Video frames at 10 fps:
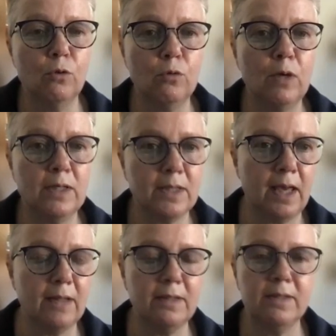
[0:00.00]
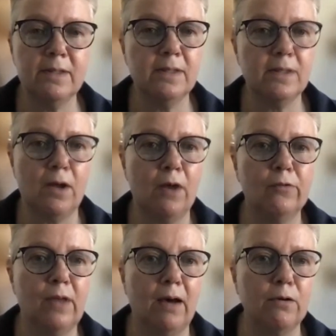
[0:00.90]
always get these
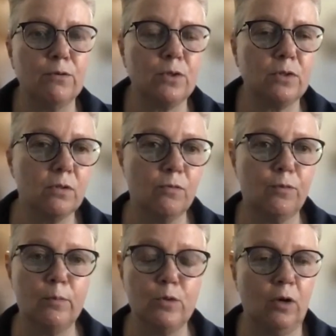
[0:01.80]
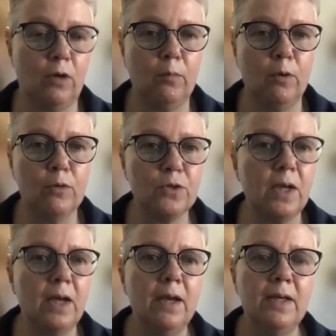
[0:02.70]
handouts from the government
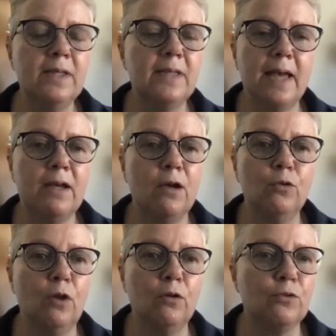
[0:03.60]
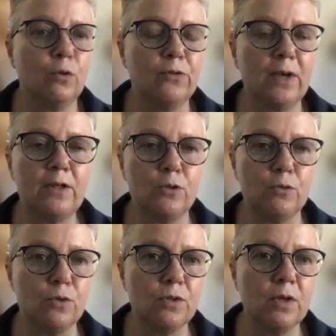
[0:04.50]
is they handle transactions.